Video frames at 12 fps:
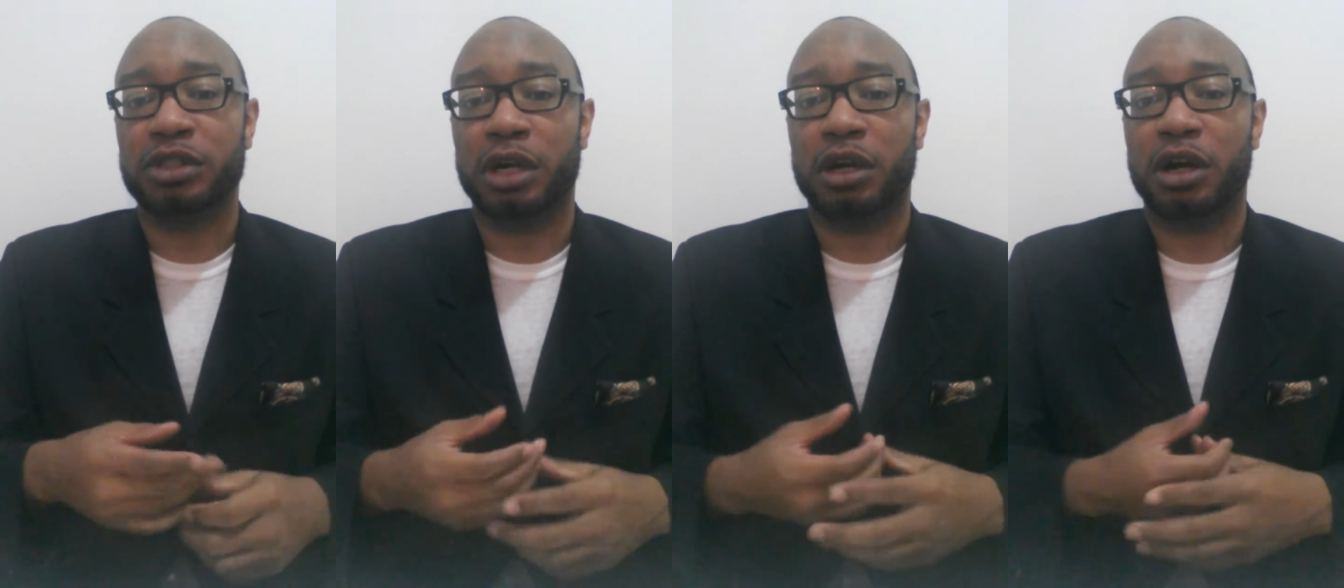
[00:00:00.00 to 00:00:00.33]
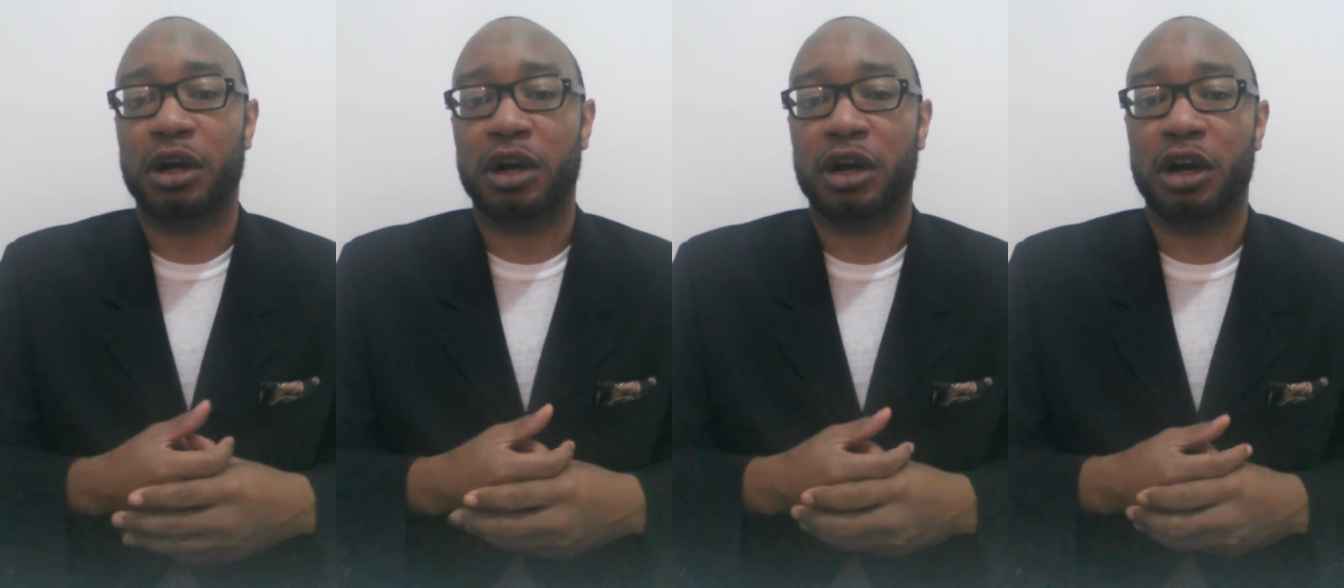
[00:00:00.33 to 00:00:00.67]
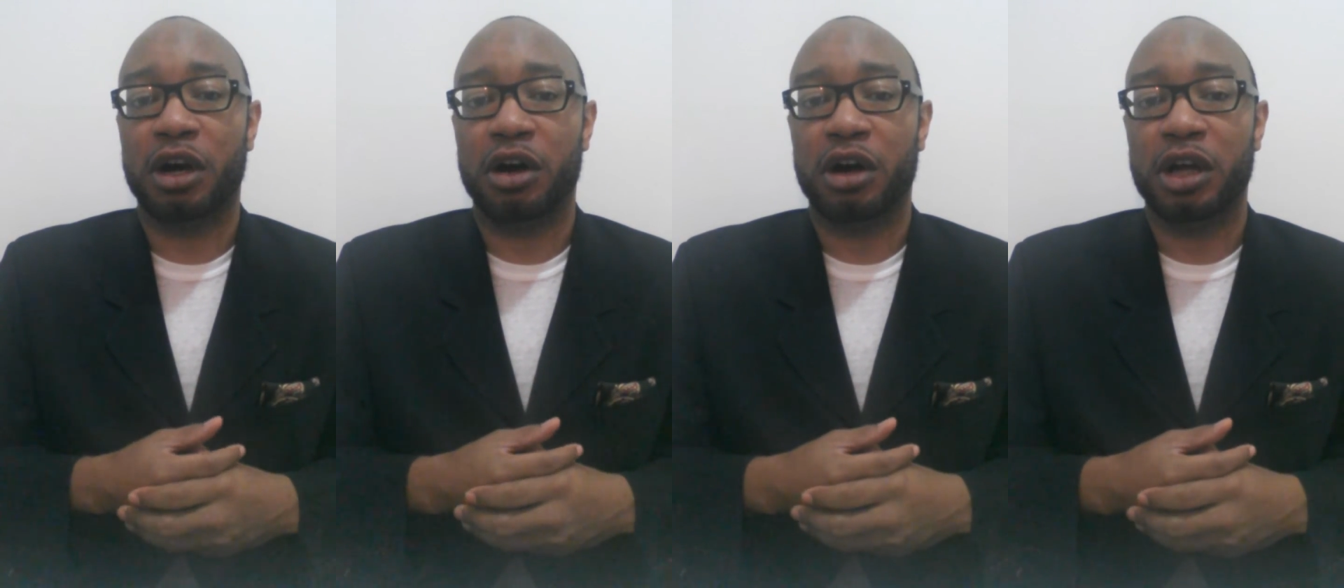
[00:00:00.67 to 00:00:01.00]
that are
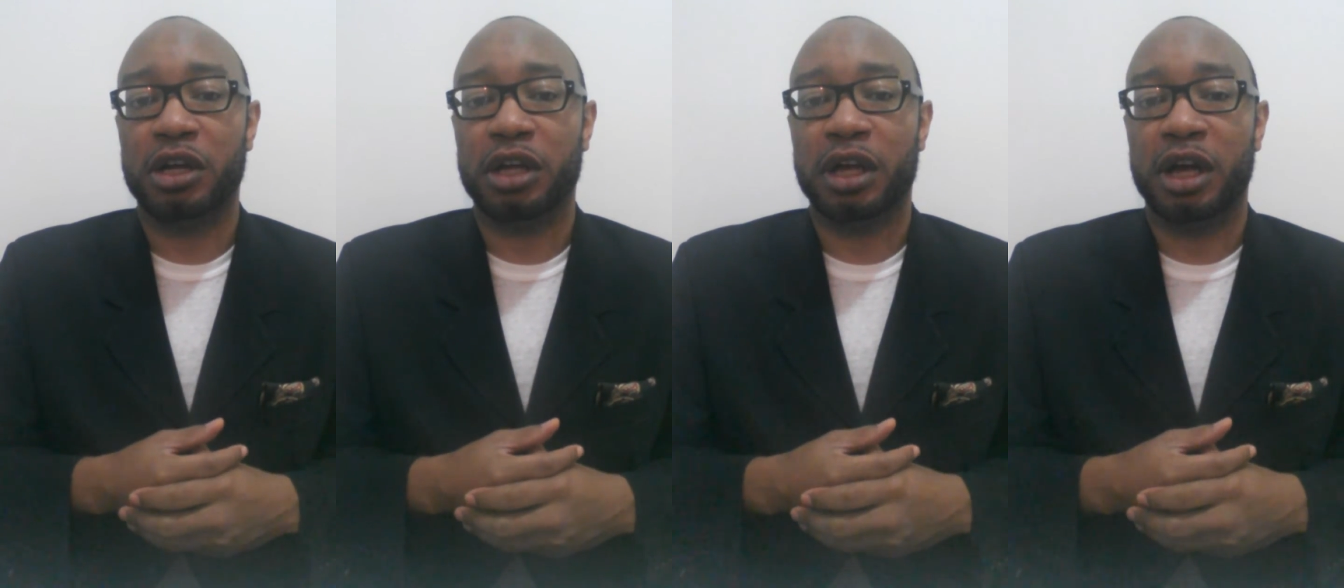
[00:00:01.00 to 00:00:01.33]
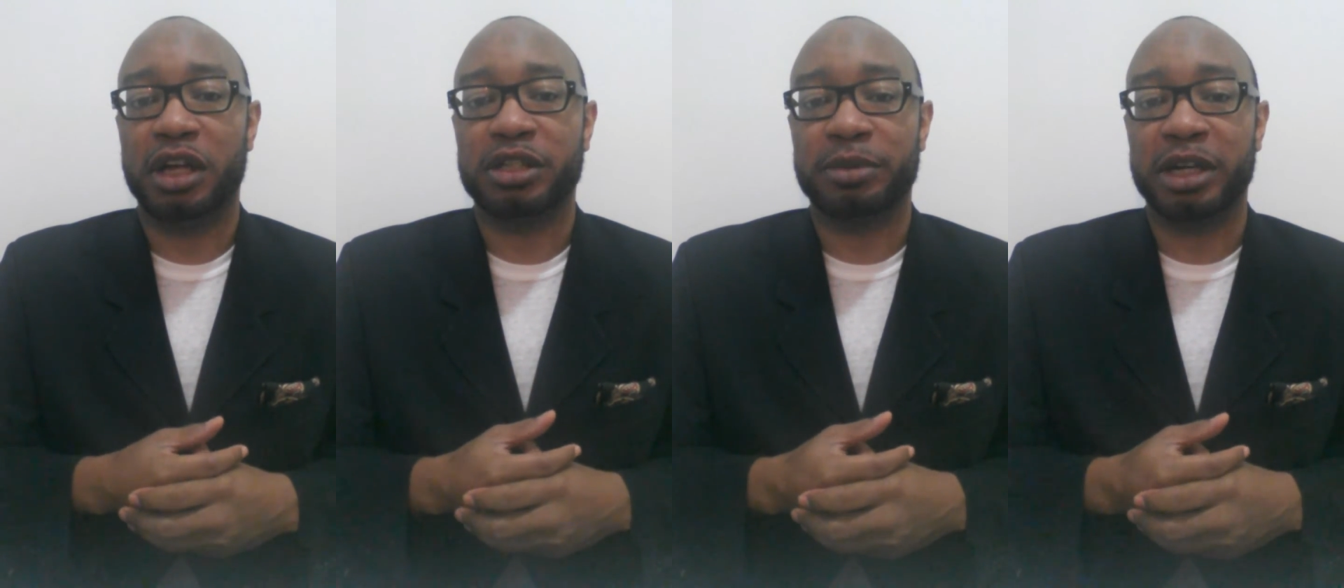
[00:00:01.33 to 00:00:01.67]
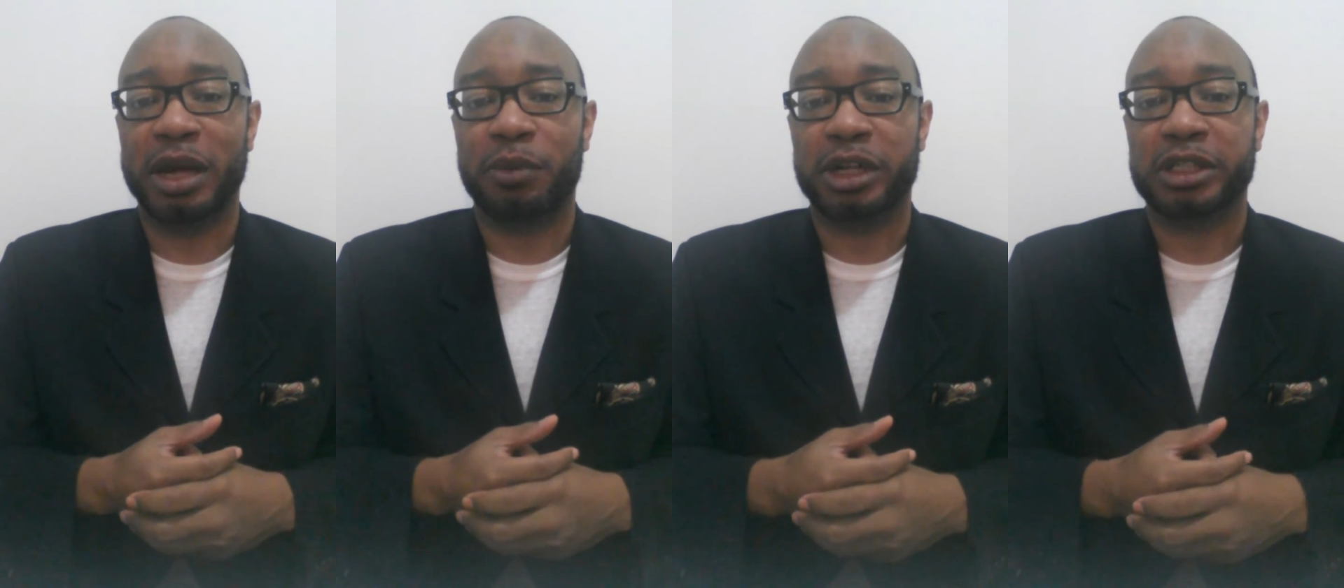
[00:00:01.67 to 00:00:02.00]
on some of
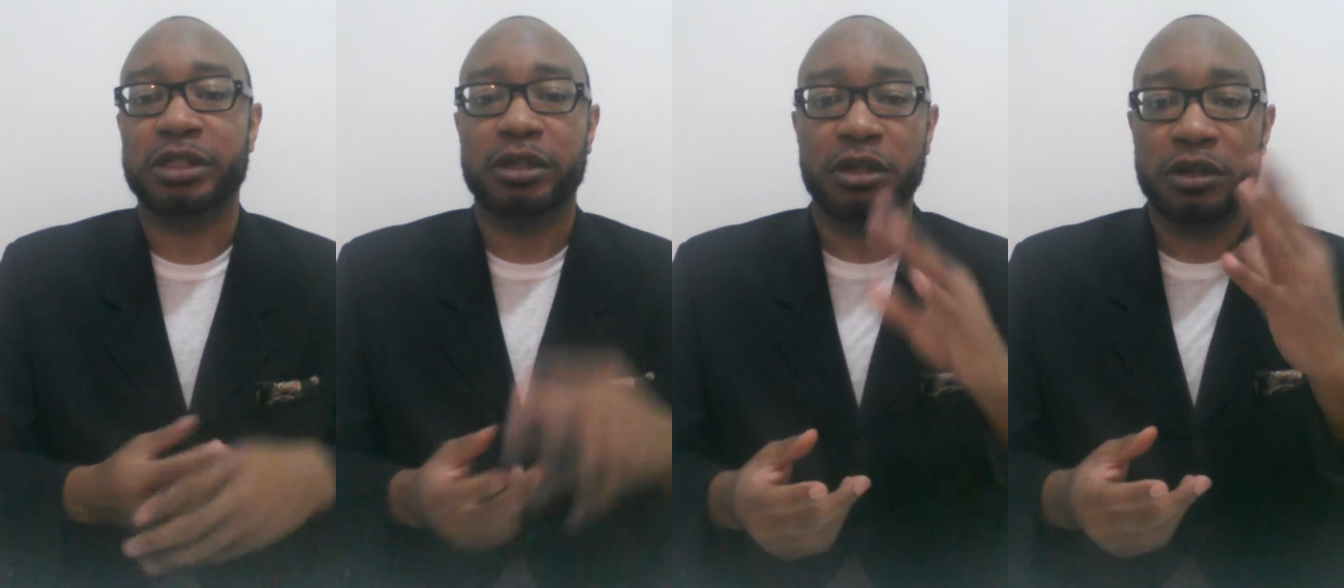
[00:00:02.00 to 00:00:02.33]
the networks.